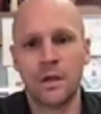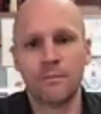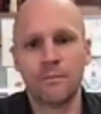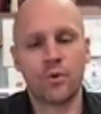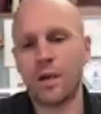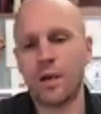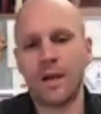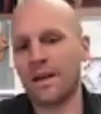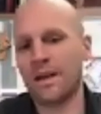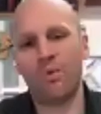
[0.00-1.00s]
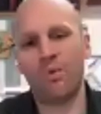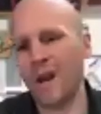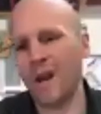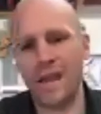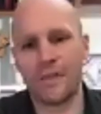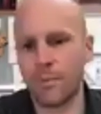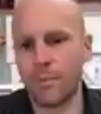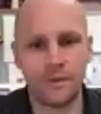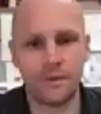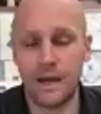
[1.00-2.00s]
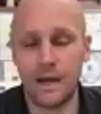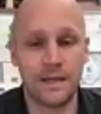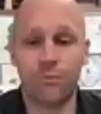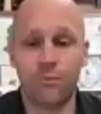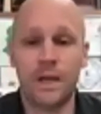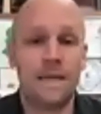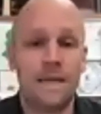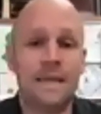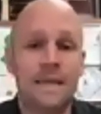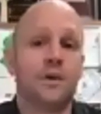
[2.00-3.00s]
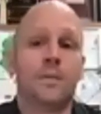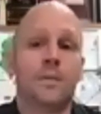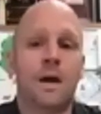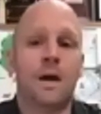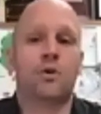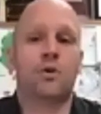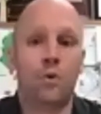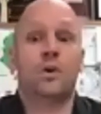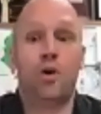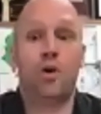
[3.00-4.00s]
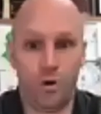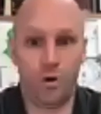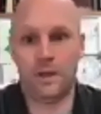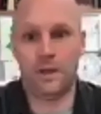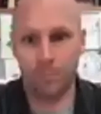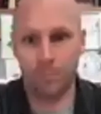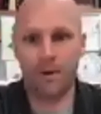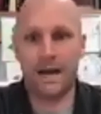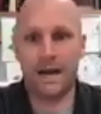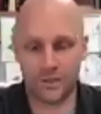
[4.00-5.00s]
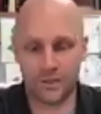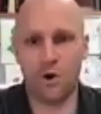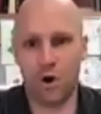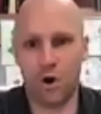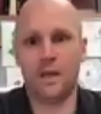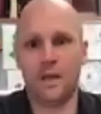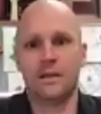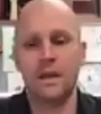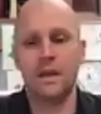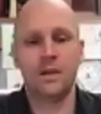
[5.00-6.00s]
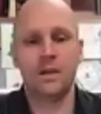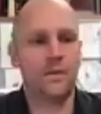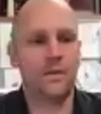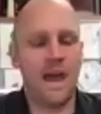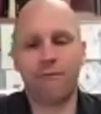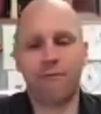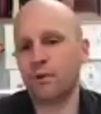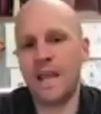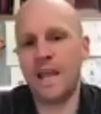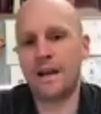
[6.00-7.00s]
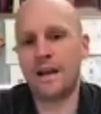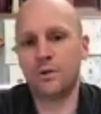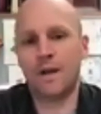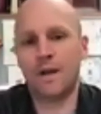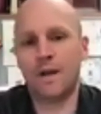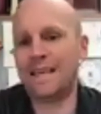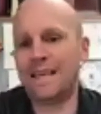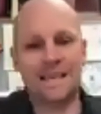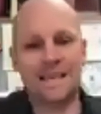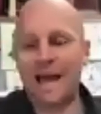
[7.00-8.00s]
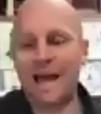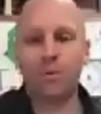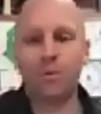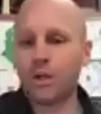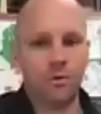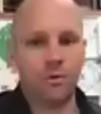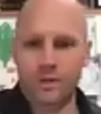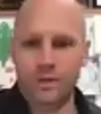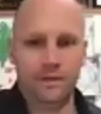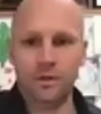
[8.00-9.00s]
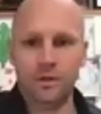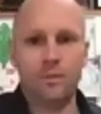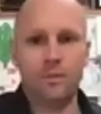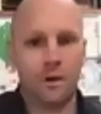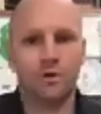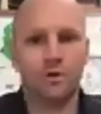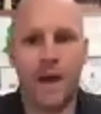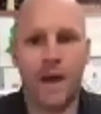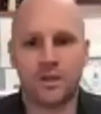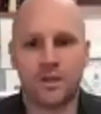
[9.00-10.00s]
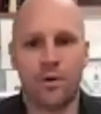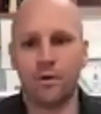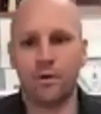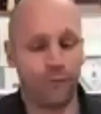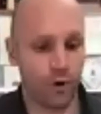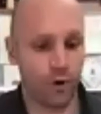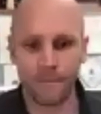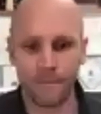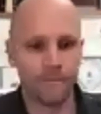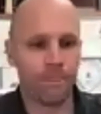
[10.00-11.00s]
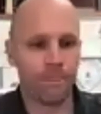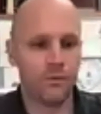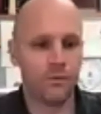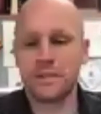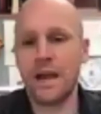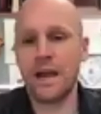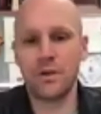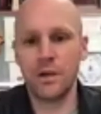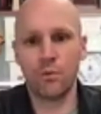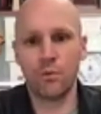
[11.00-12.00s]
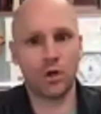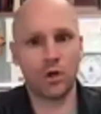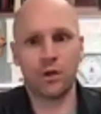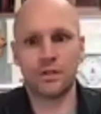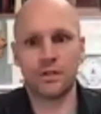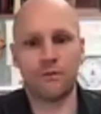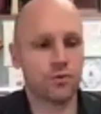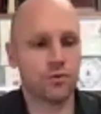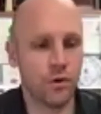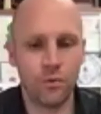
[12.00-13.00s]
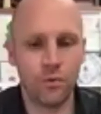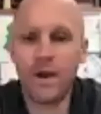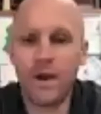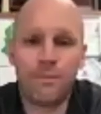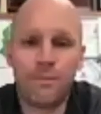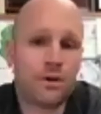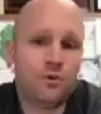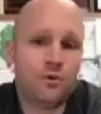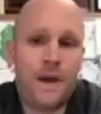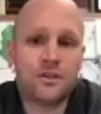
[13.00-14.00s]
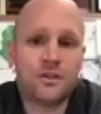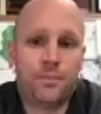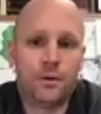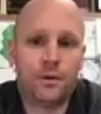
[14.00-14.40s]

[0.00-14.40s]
Jordan, I could probably count on one hand the number of times I really had to get on them about going hard and practicing hard, and you know that effort and the attitude. I I don't want to coach that. You know, I want to coach basketball. And for the entire year with all of the stuff that was going on, we were able to coach basketball.